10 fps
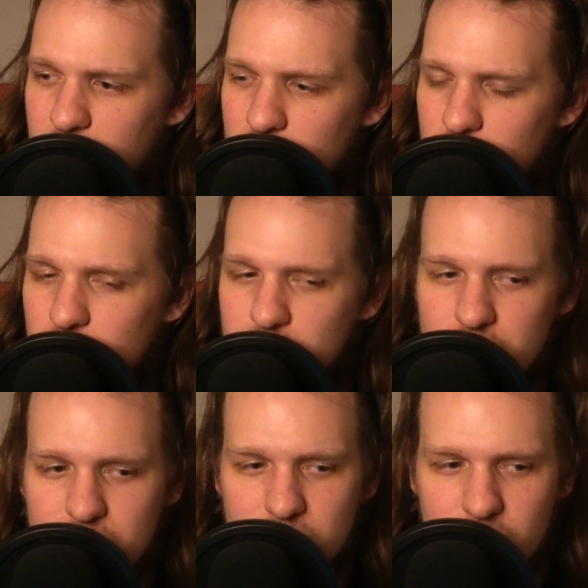
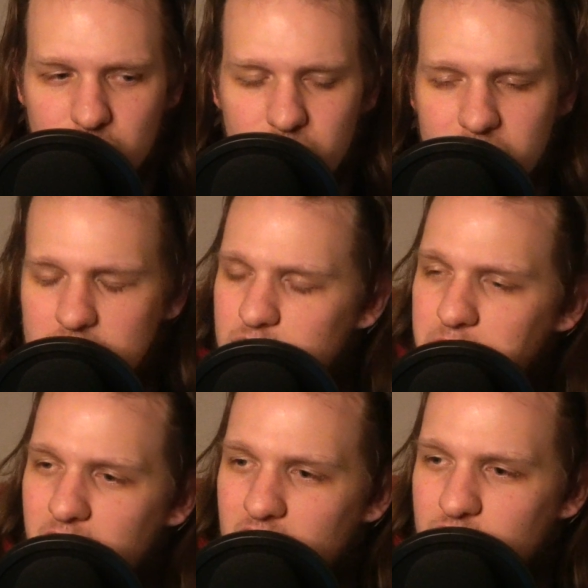you need to
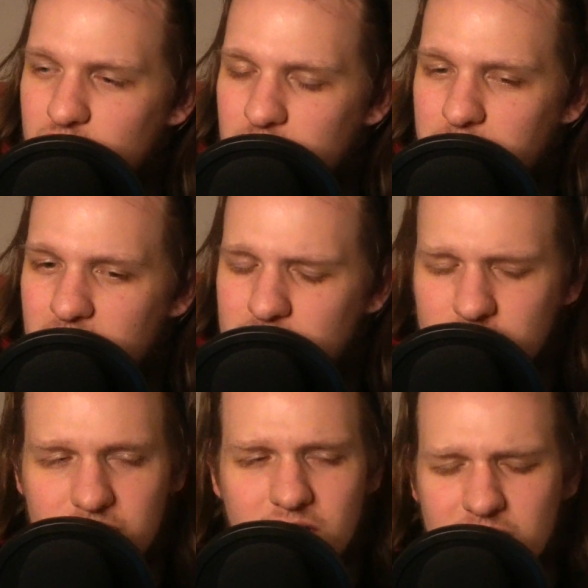pay for the
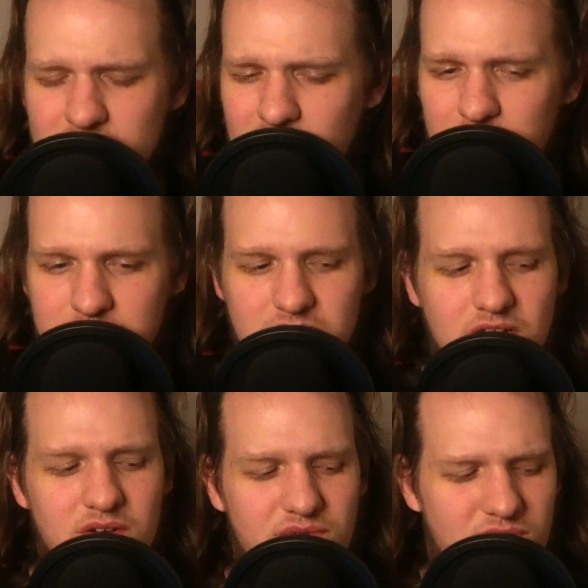Patreon type of
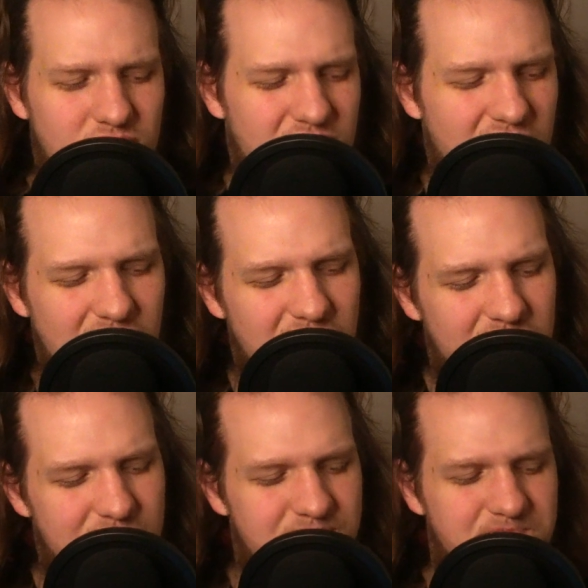stuff.
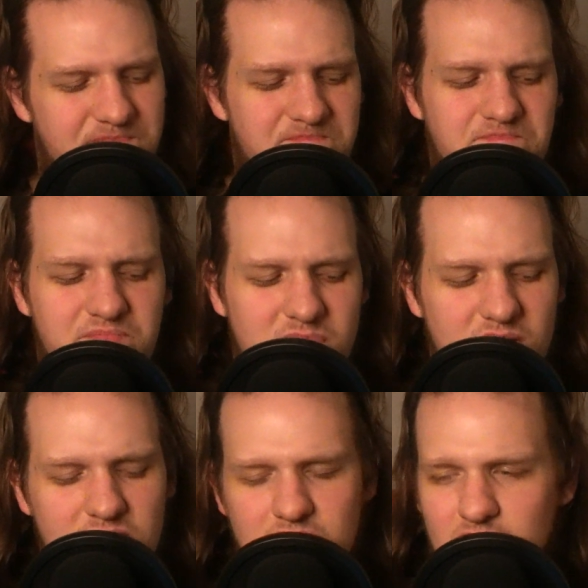And
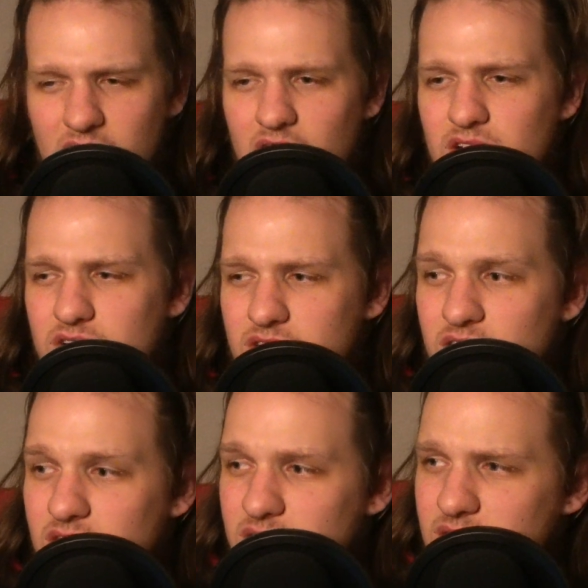I look
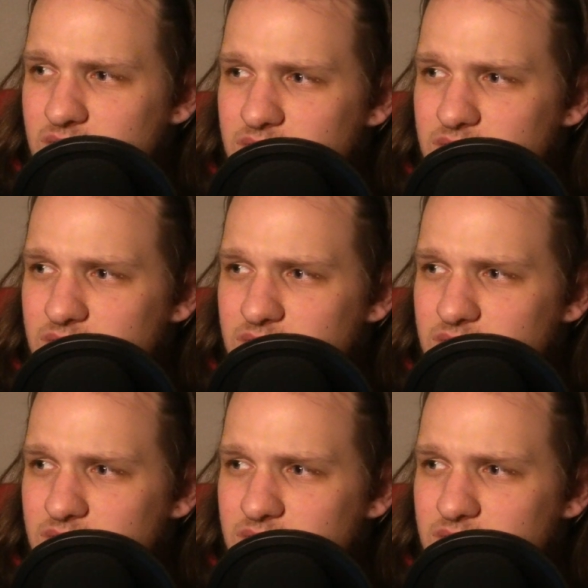at